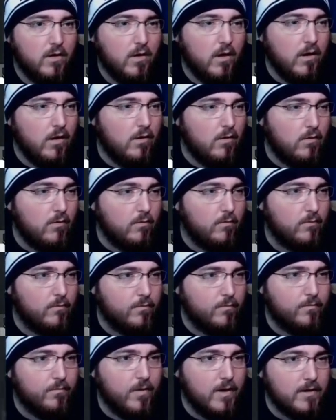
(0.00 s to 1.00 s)
Oh,
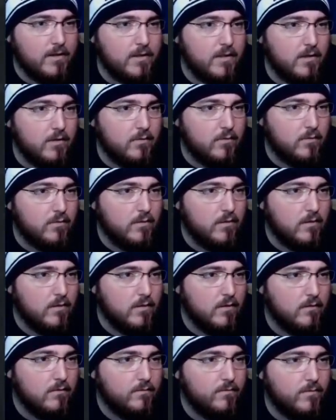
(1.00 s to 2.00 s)
fuck you.
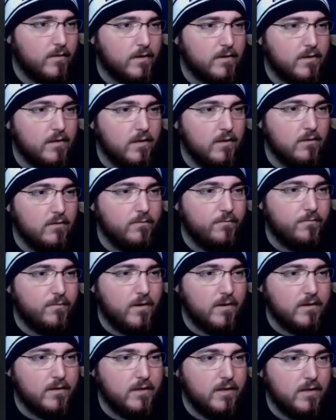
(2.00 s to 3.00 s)
Fuck you,
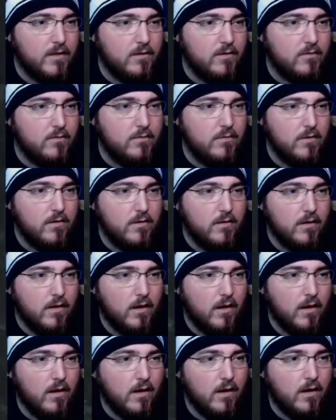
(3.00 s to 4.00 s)
fuck you.
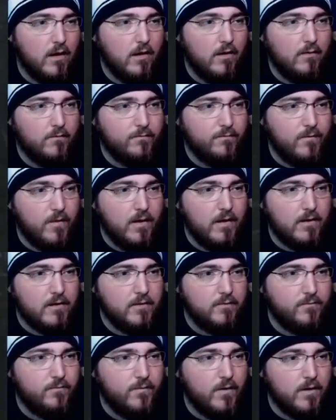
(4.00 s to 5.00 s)
Uh, fuck,
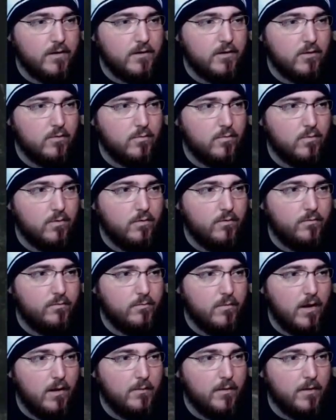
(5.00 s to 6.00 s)
fuck your wolf
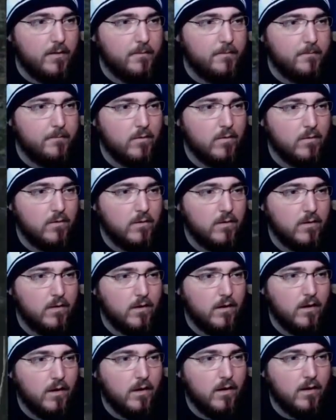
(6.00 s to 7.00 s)
mama.
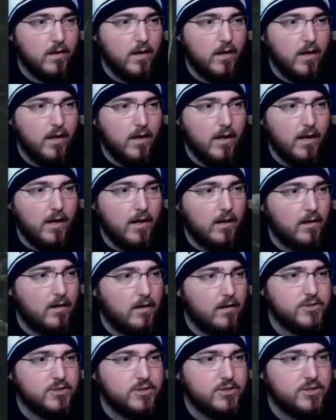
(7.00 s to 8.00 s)
Ah,
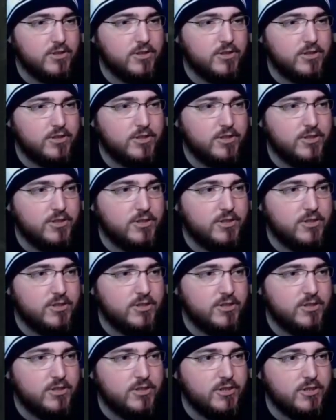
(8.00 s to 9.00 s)

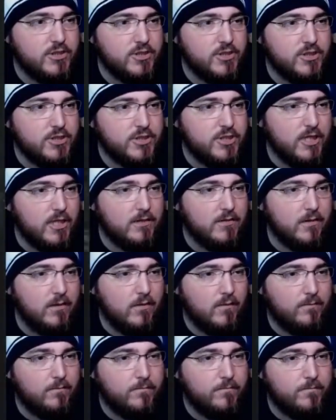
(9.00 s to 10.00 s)
shit.
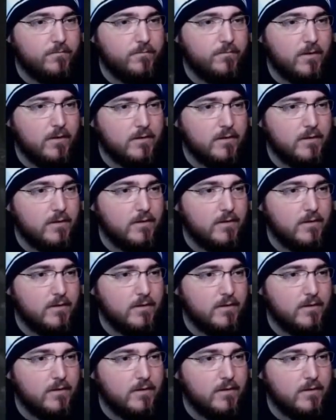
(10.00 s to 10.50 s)
Fuck.